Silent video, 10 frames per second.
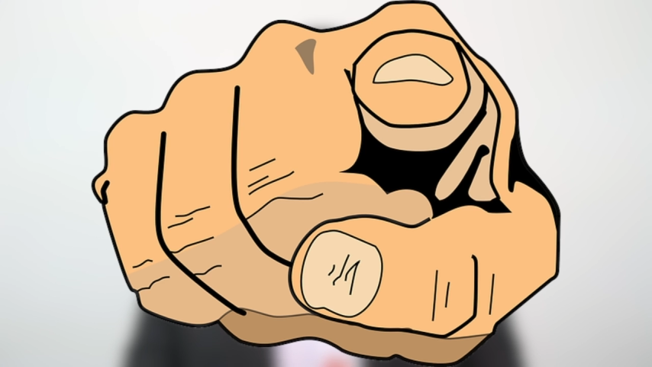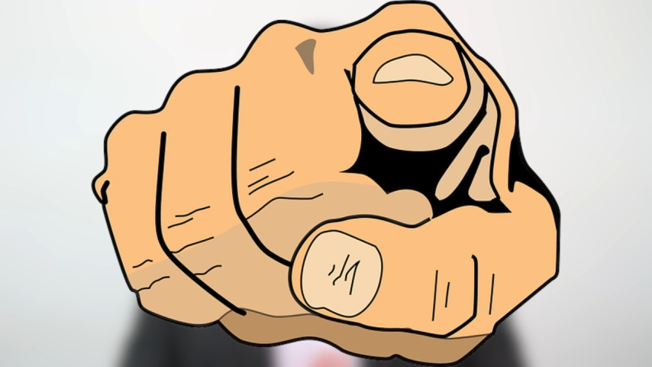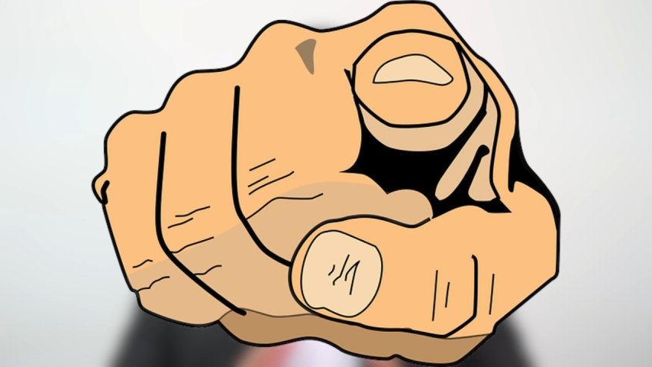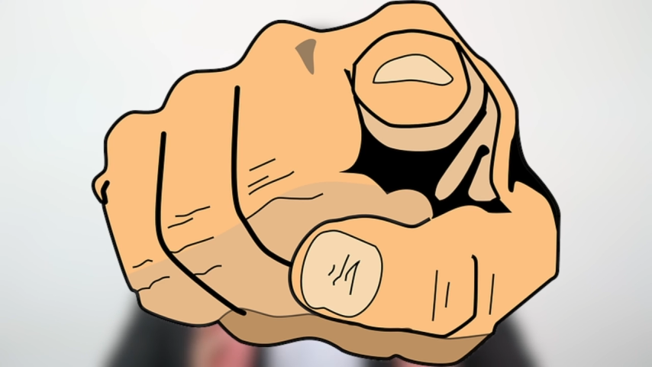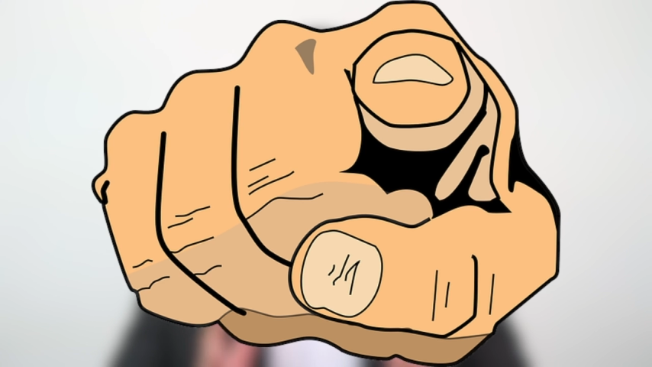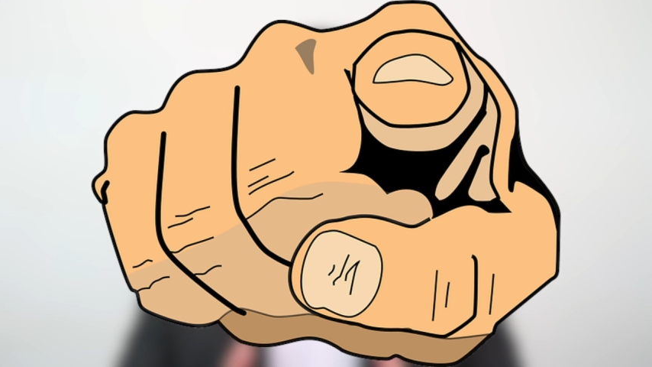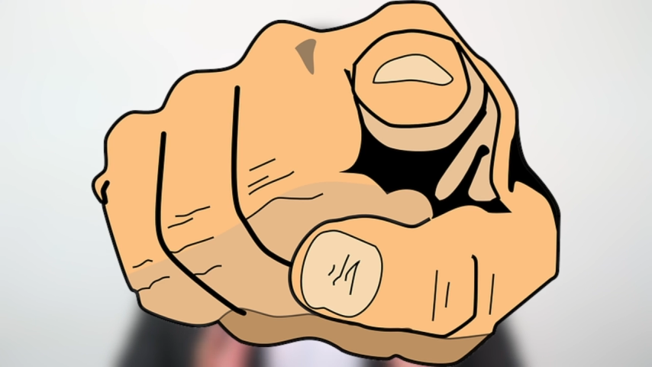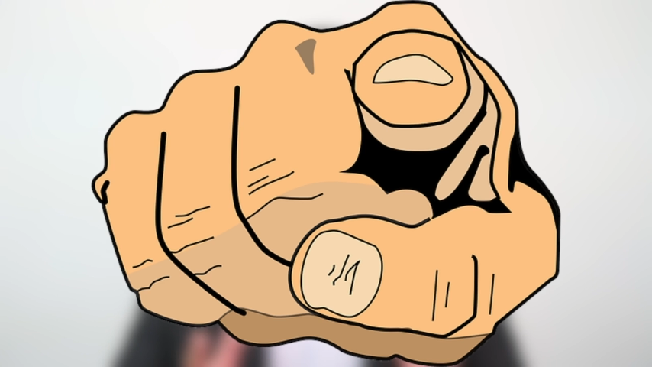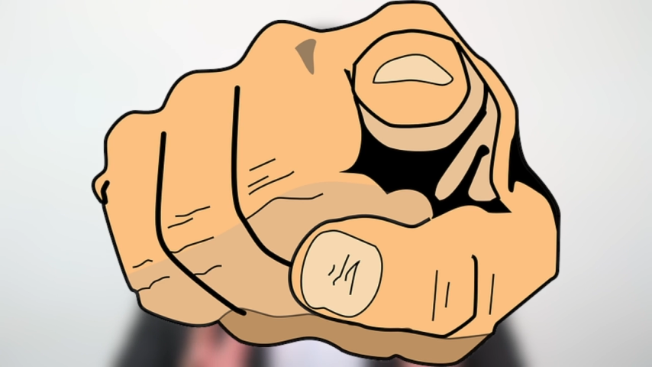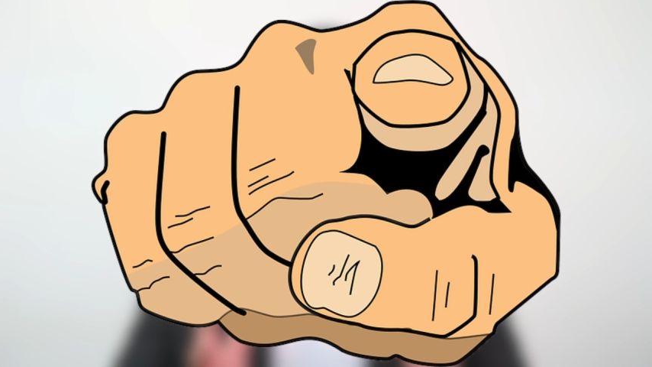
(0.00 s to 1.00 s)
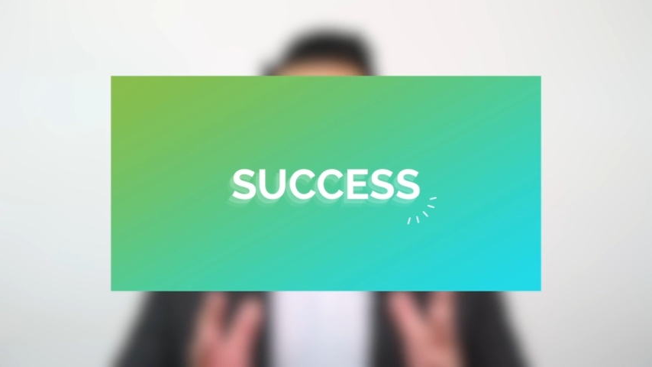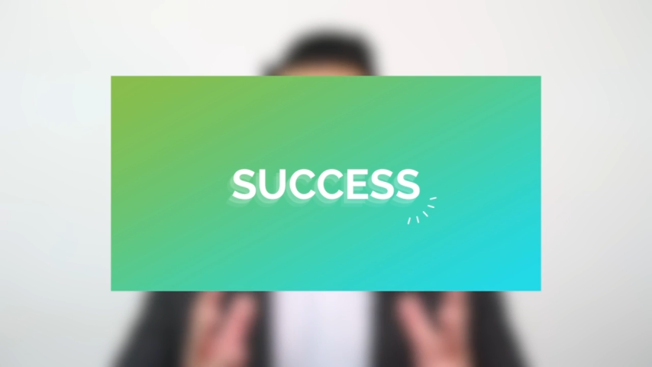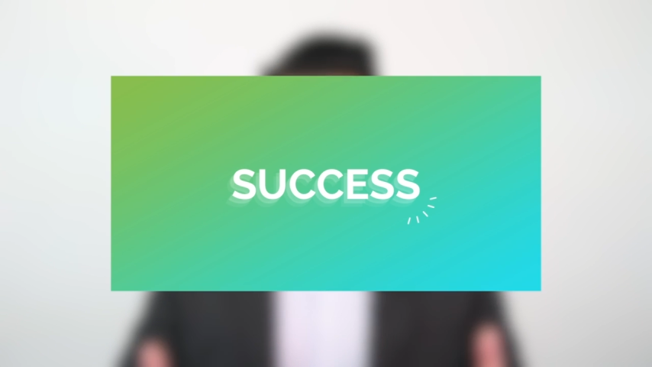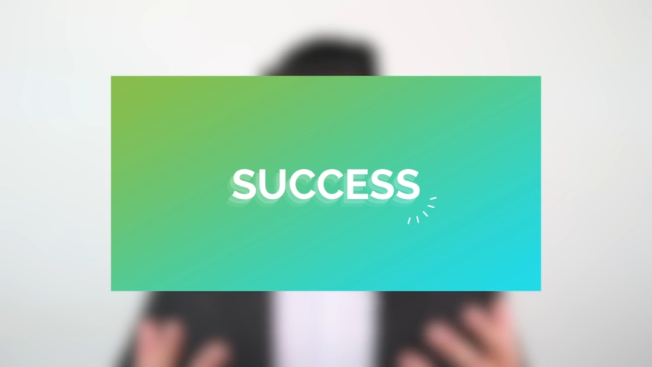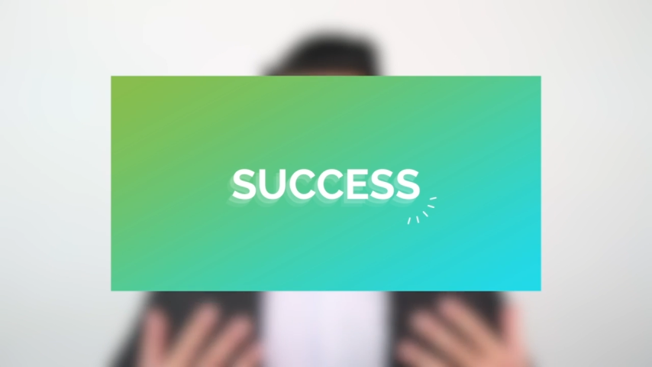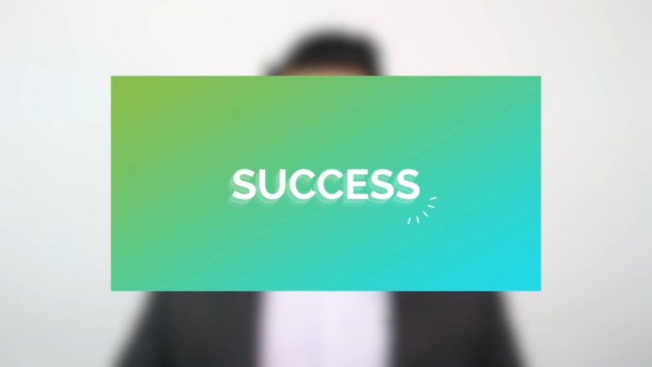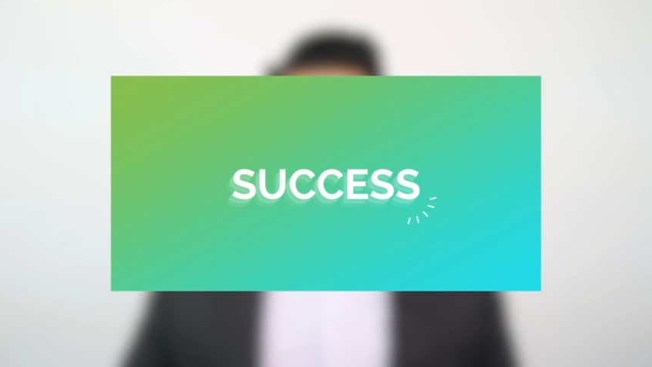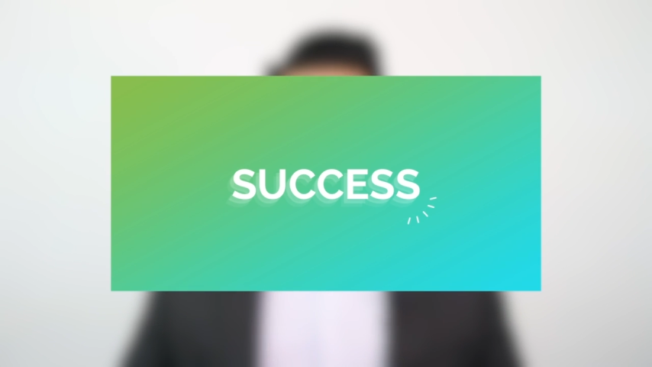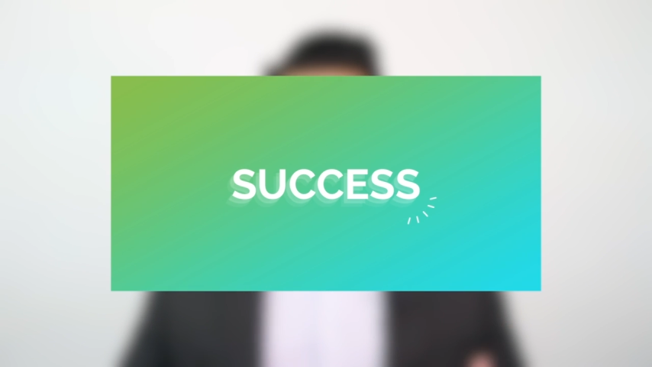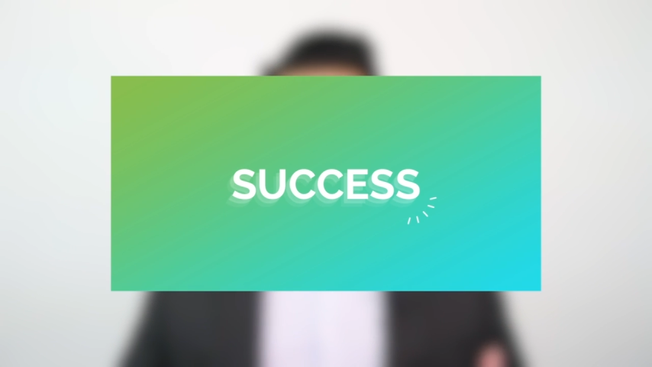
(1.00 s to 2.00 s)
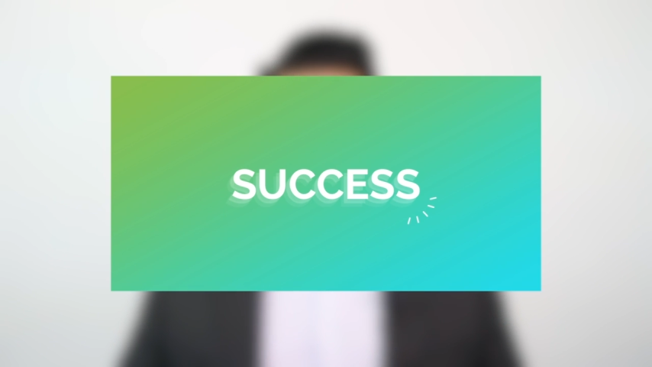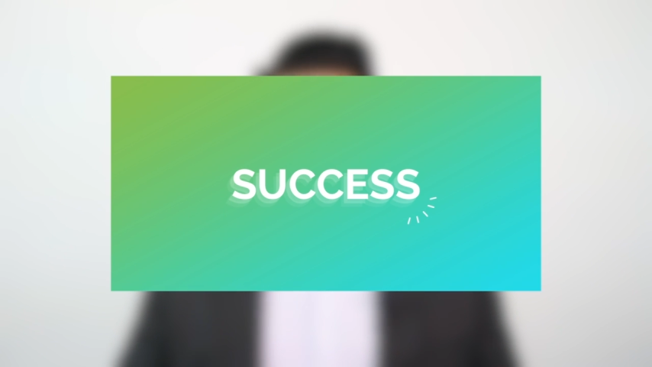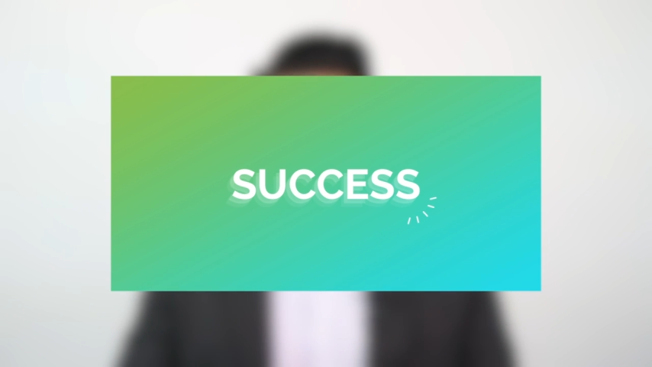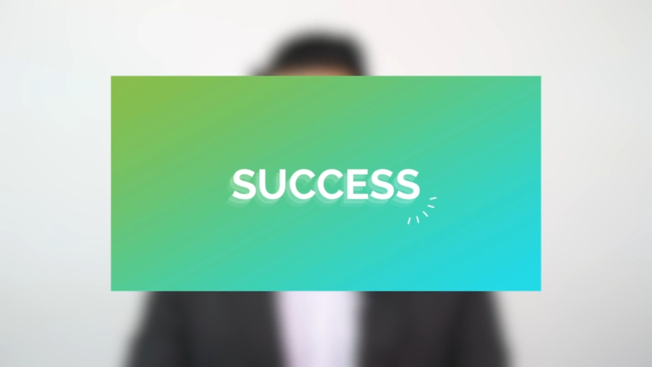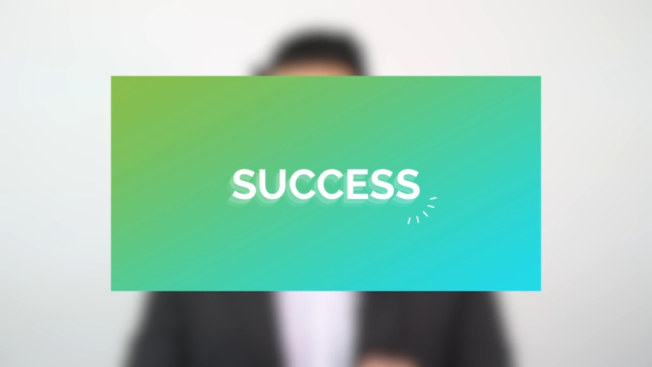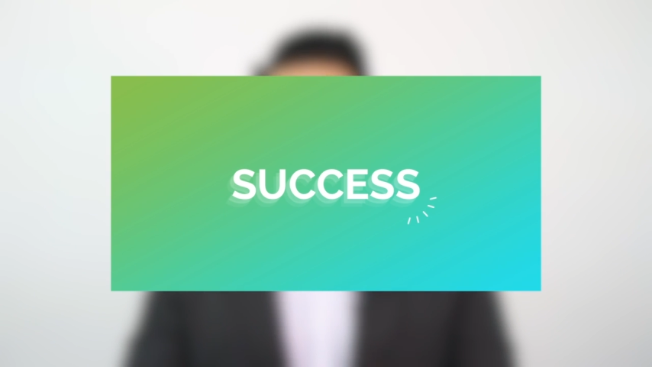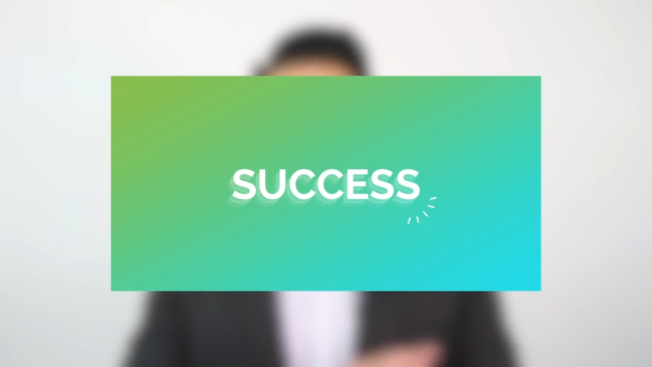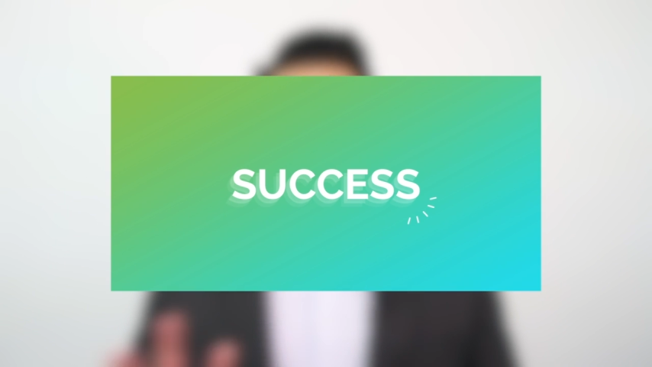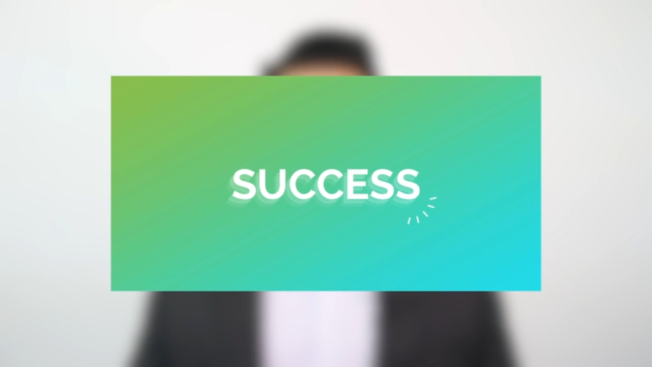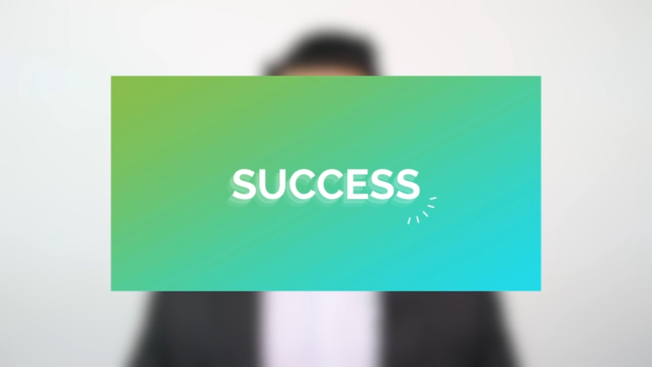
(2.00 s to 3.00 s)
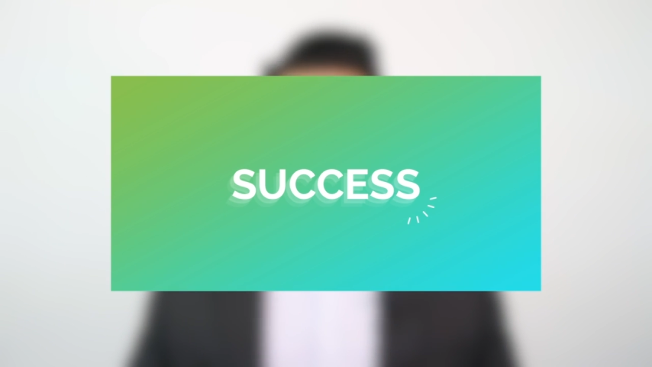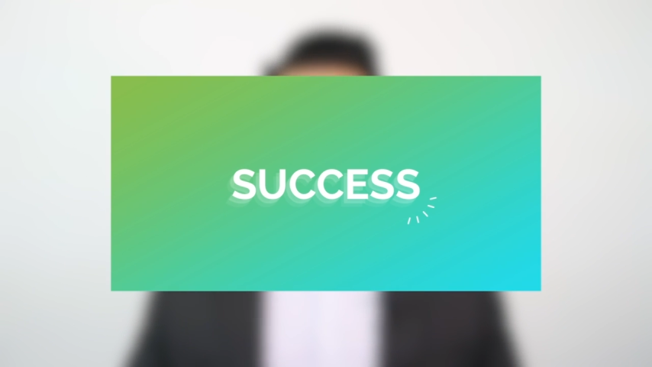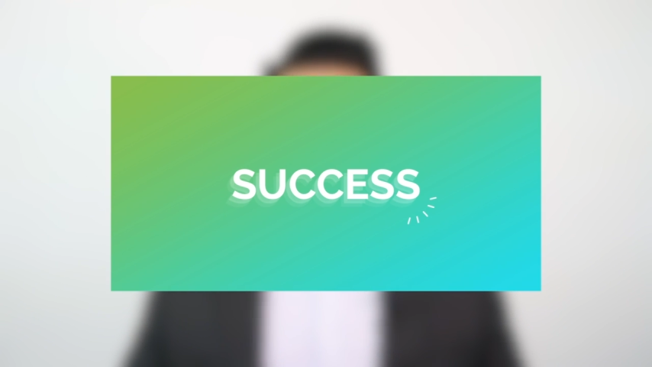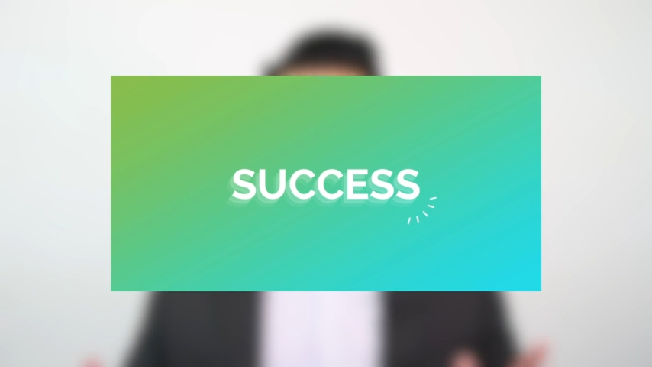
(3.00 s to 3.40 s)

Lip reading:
Nobody's mouth can be seen.